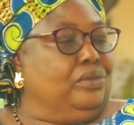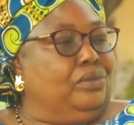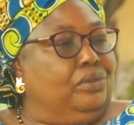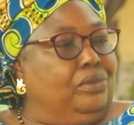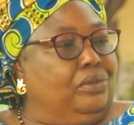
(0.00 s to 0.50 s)
to
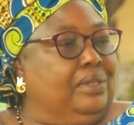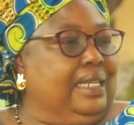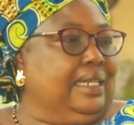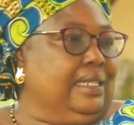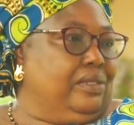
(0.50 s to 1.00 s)
school, to
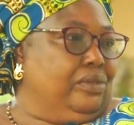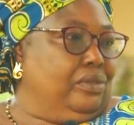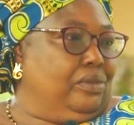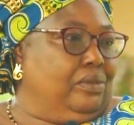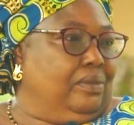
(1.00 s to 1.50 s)
the
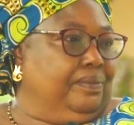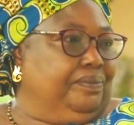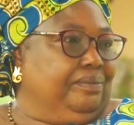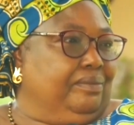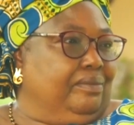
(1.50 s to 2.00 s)
nursery school.
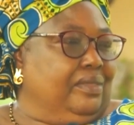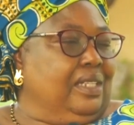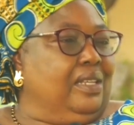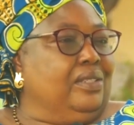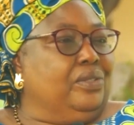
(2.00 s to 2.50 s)

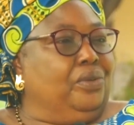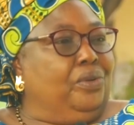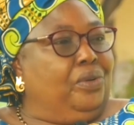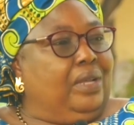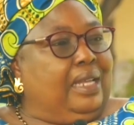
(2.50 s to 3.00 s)

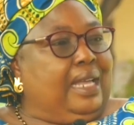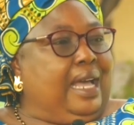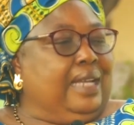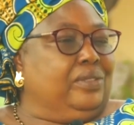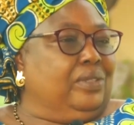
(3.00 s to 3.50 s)
So
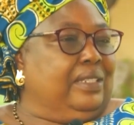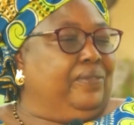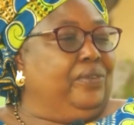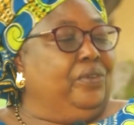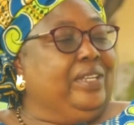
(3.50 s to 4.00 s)
I thought
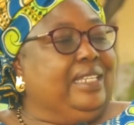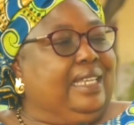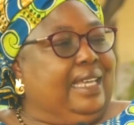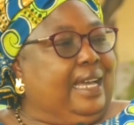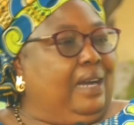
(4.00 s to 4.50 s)
the
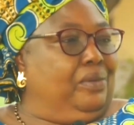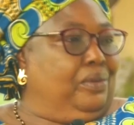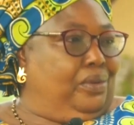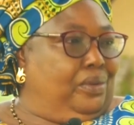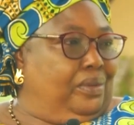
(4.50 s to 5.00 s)
following year I
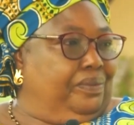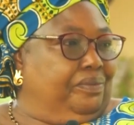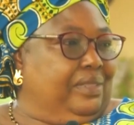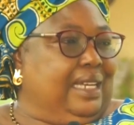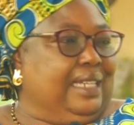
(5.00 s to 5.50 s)
would go.
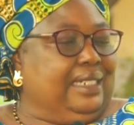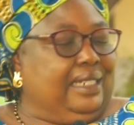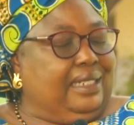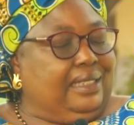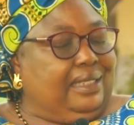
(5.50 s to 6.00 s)

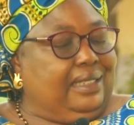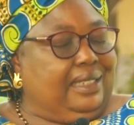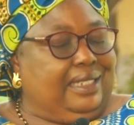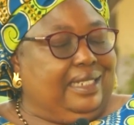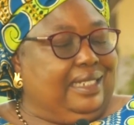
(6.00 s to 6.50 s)
They
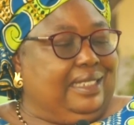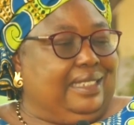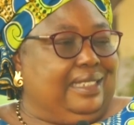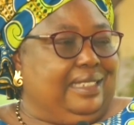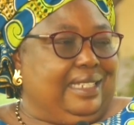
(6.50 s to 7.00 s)
didn't
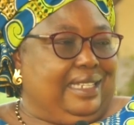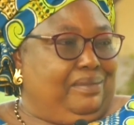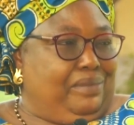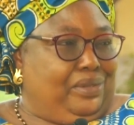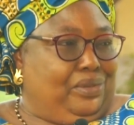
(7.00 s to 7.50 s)

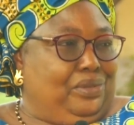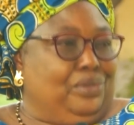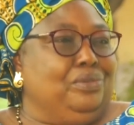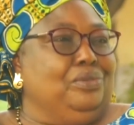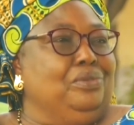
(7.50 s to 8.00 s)
send me to
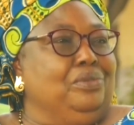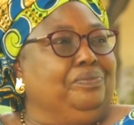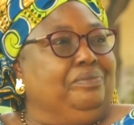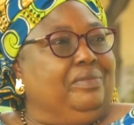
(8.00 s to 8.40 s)
school.